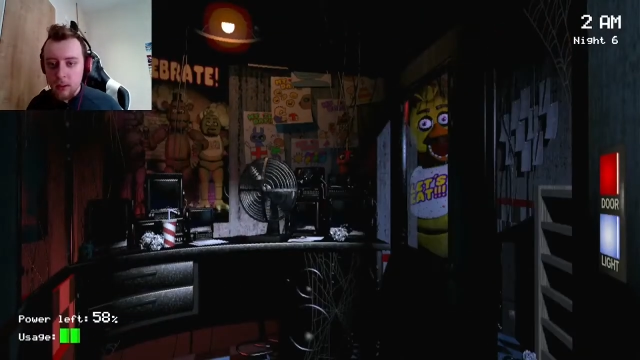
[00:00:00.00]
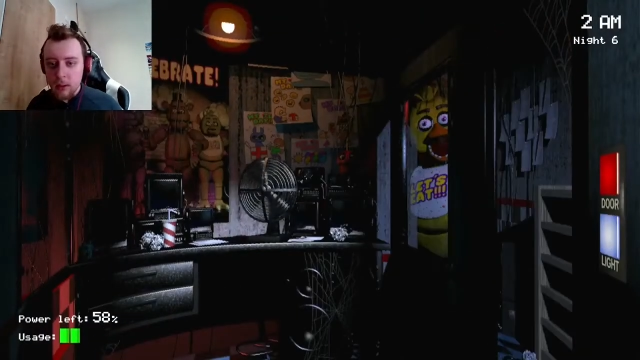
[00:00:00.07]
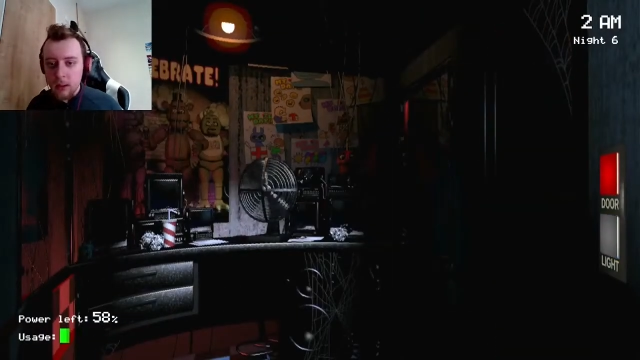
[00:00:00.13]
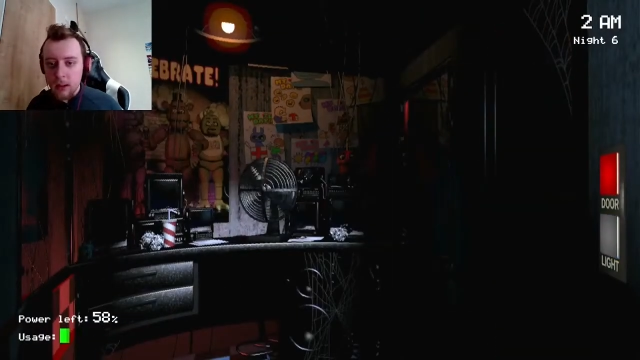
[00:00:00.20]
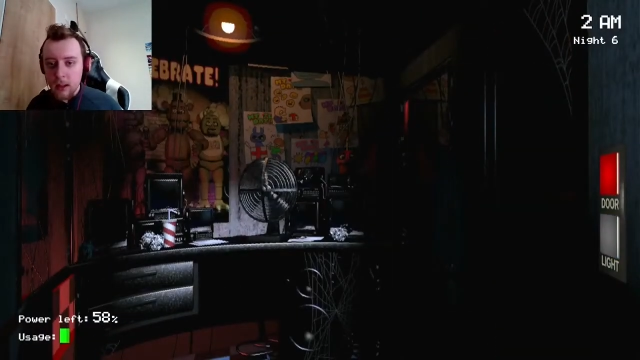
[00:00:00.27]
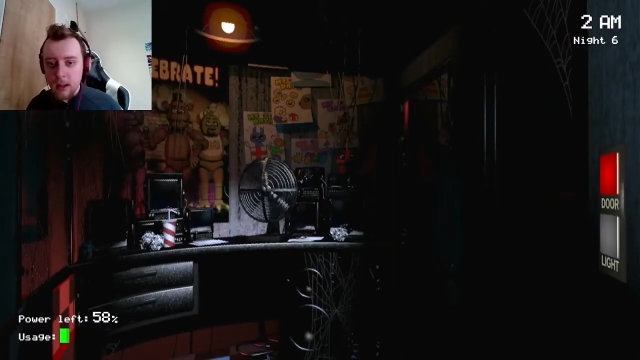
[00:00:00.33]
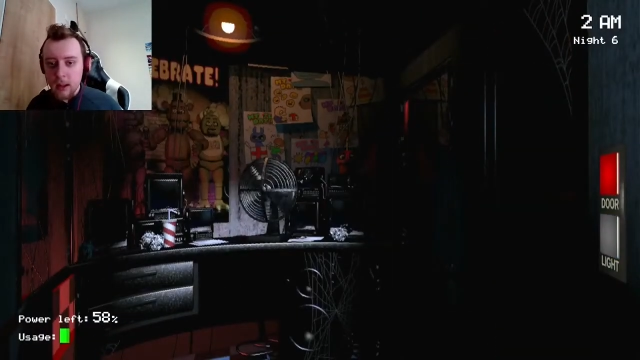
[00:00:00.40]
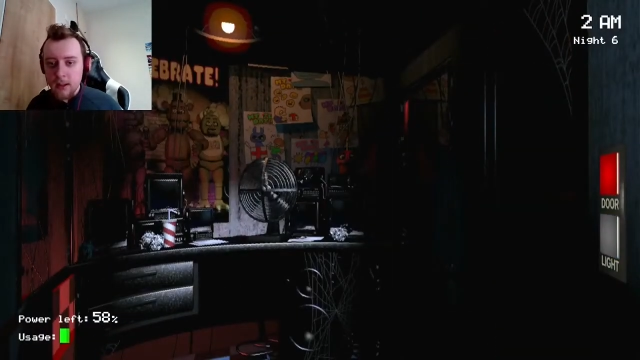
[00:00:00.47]

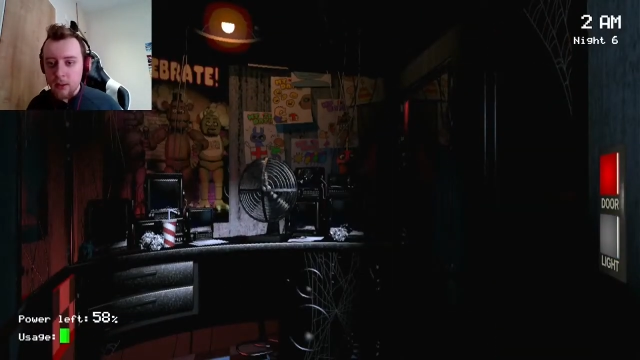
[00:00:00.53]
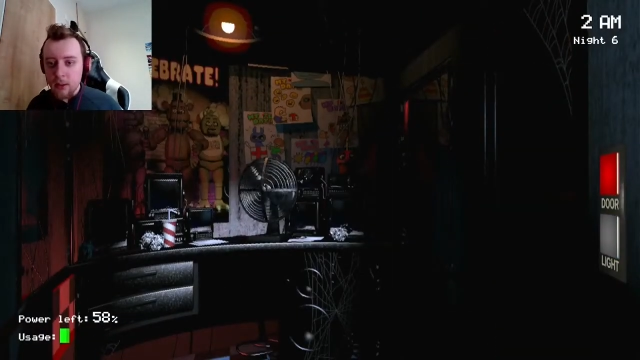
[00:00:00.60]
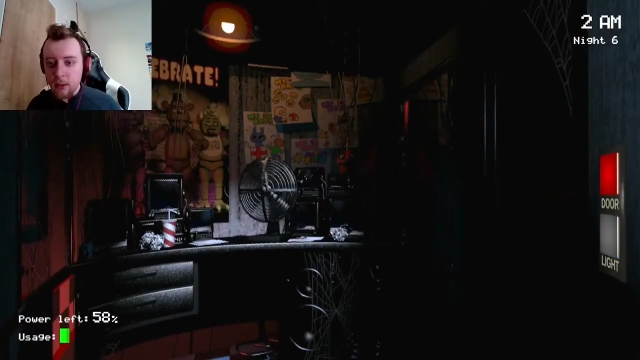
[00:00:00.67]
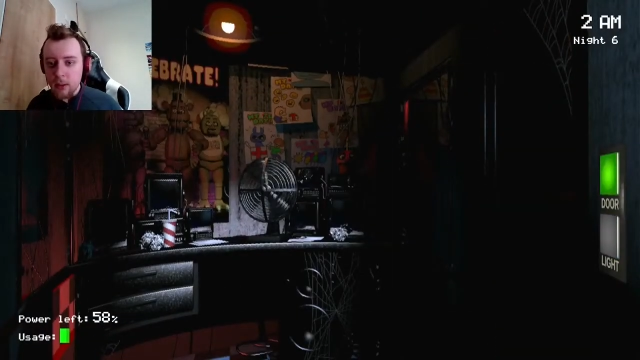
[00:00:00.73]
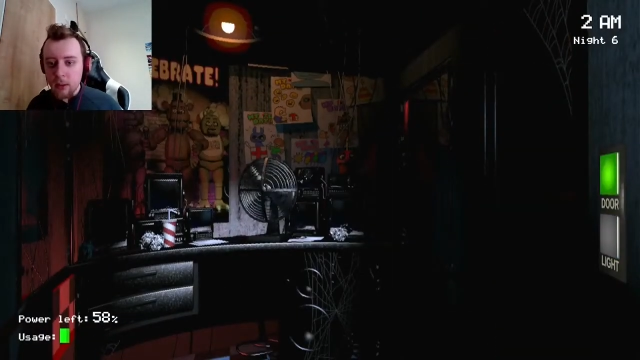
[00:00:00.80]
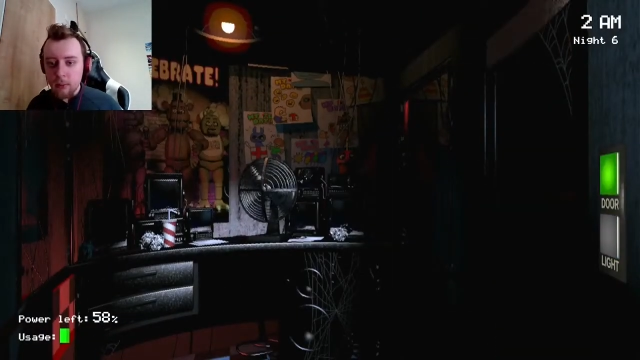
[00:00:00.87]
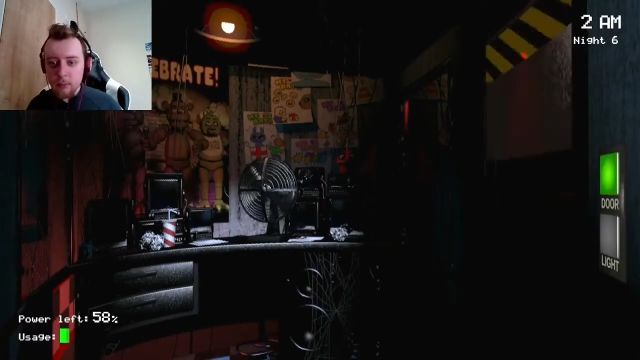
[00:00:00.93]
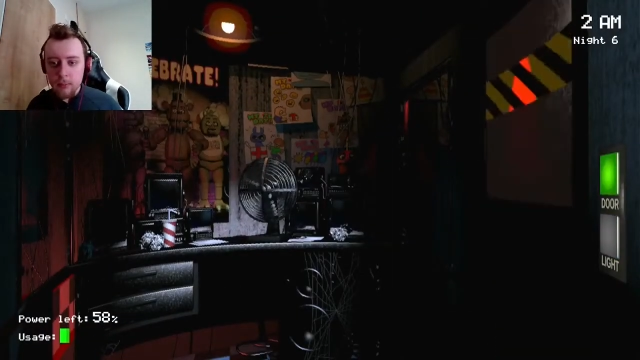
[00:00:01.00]
Light
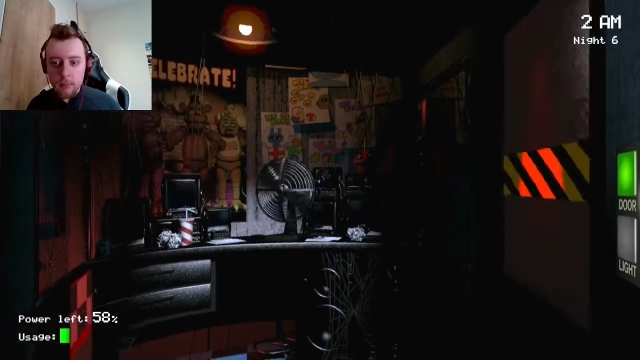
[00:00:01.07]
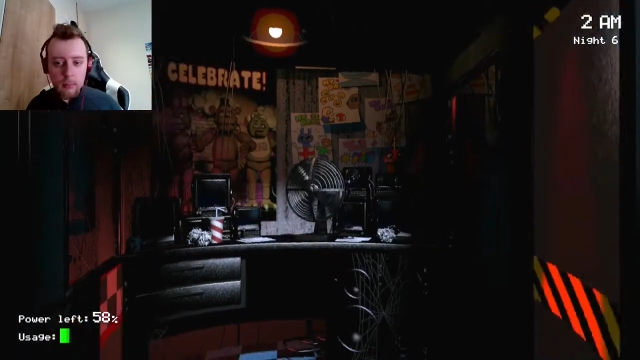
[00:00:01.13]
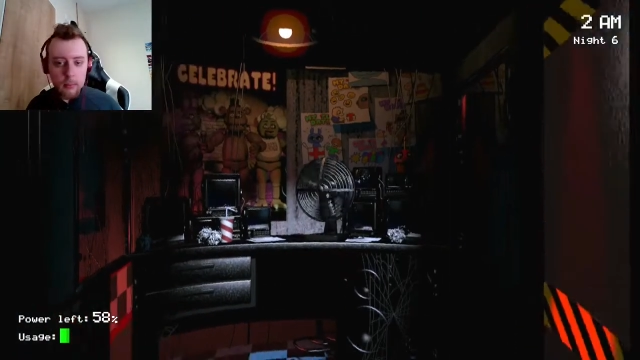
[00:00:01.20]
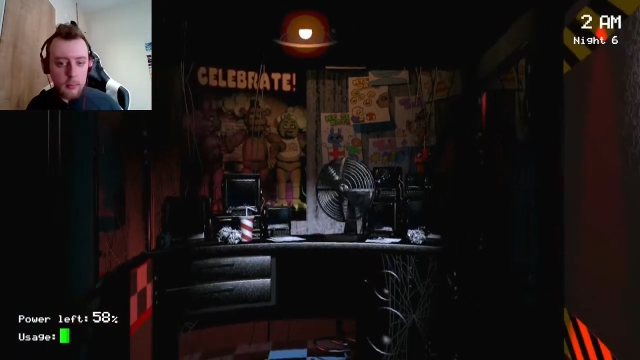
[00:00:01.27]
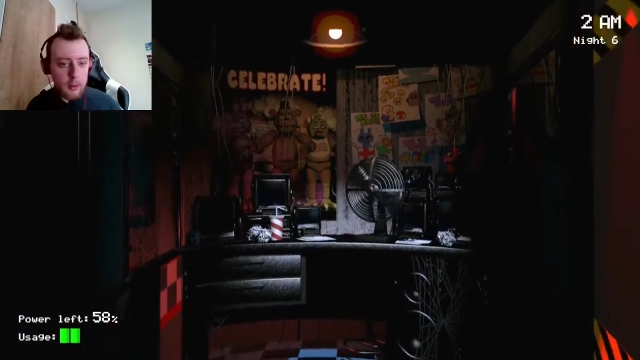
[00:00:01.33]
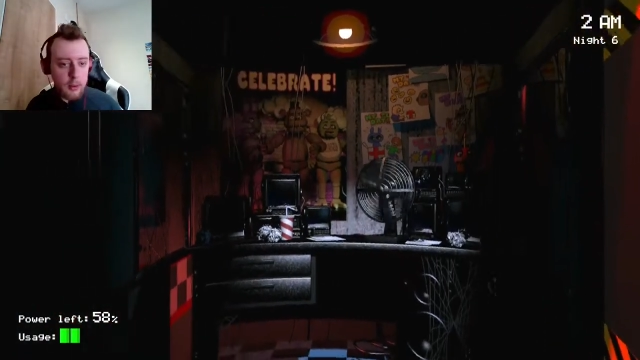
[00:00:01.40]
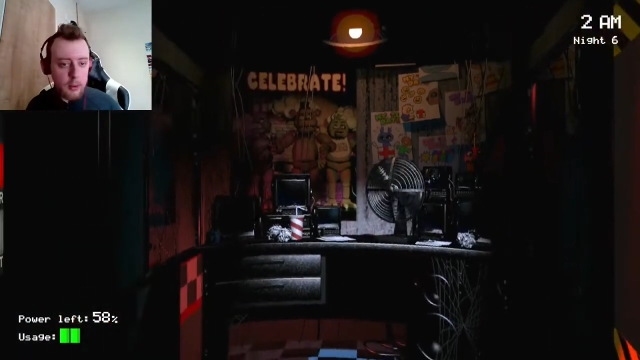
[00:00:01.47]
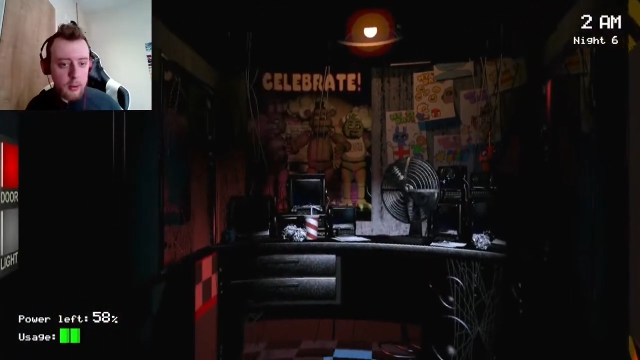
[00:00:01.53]
up.
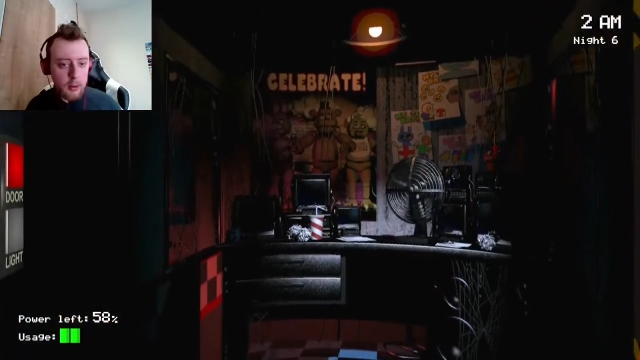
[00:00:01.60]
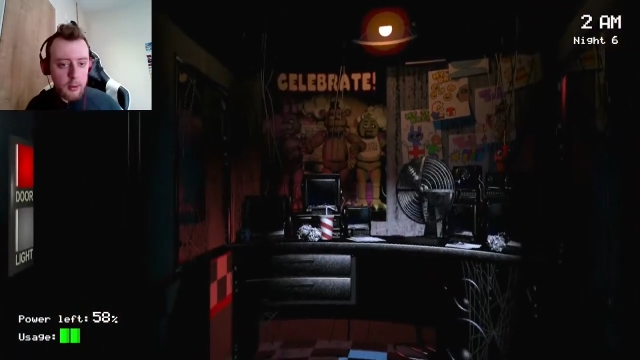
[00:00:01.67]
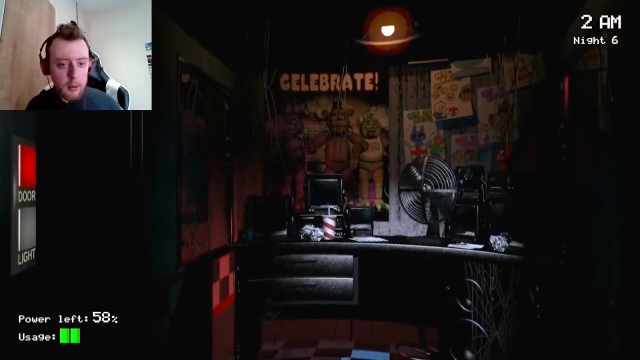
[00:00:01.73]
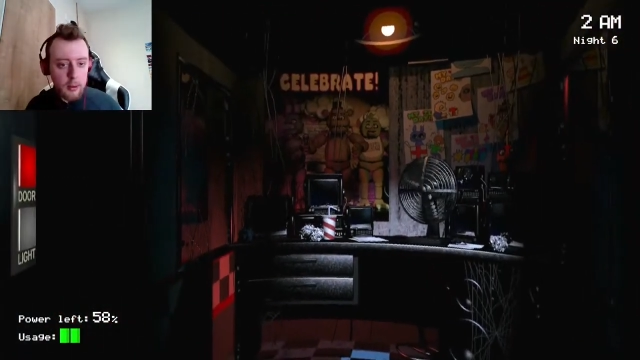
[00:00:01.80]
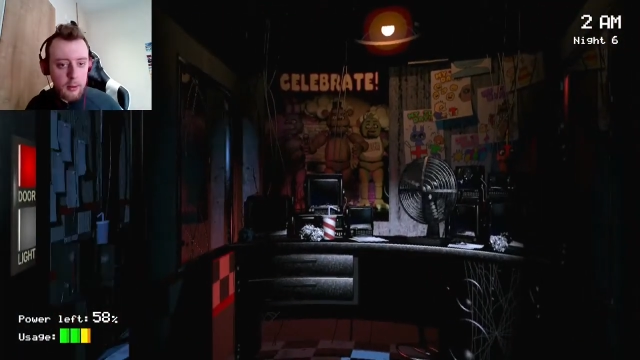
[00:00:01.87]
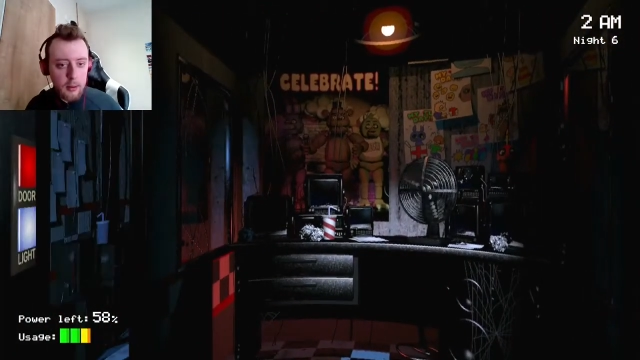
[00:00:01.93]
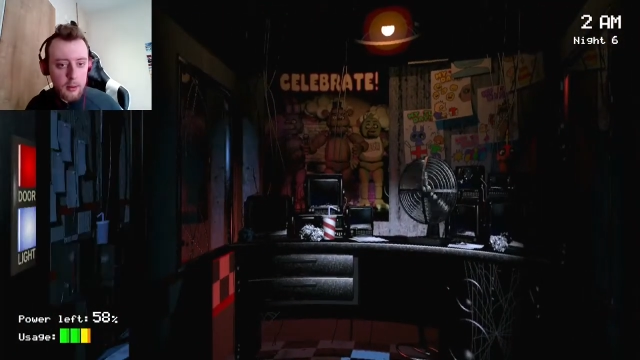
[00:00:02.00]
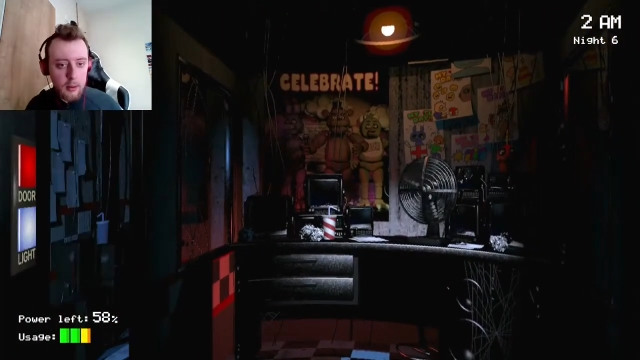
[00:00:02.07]

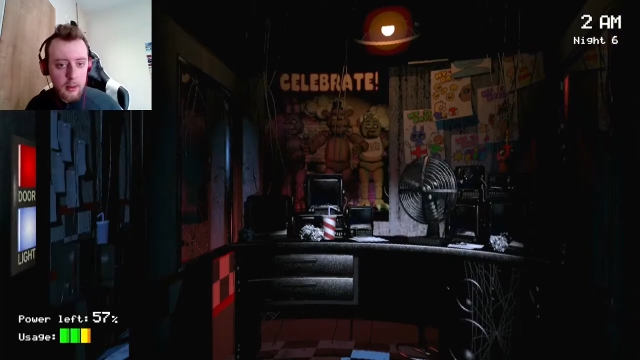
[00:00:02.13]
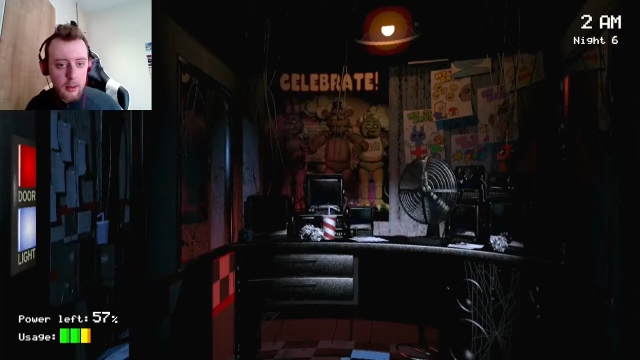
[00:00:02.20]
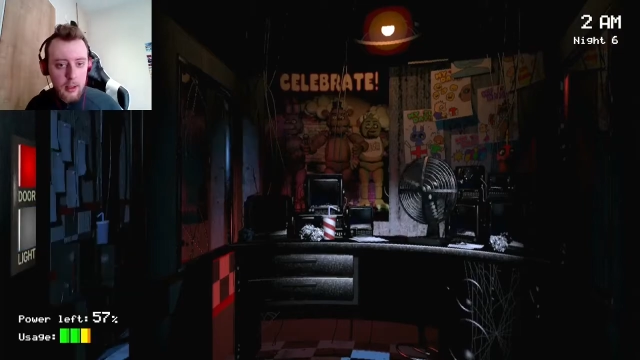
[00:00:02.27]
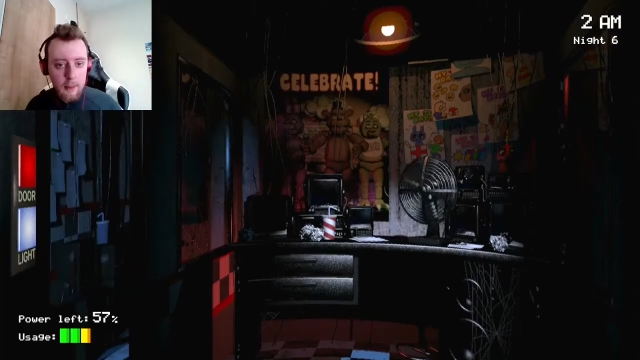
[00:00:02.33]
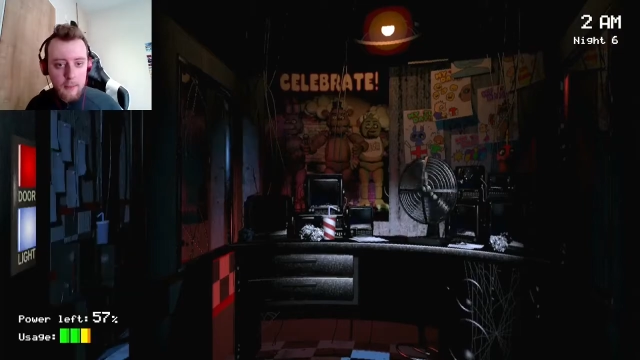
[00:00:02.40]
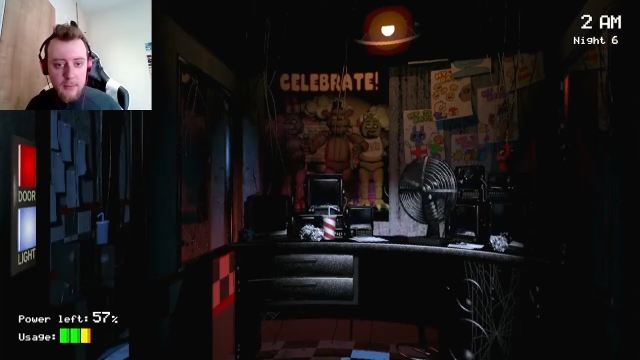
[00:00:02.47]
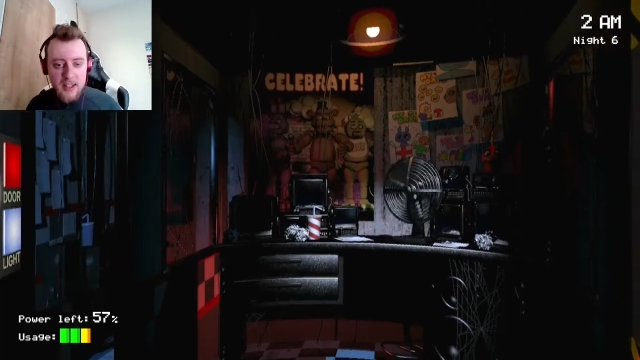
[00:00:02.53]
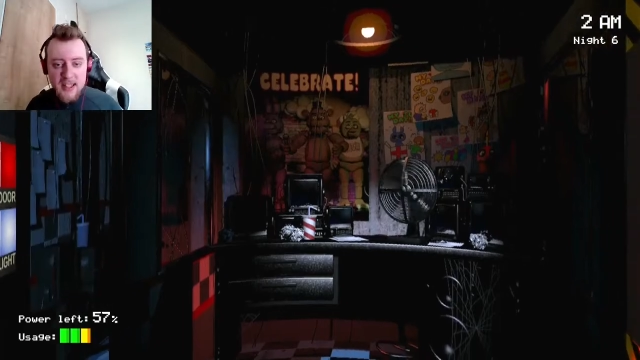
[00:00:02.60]
And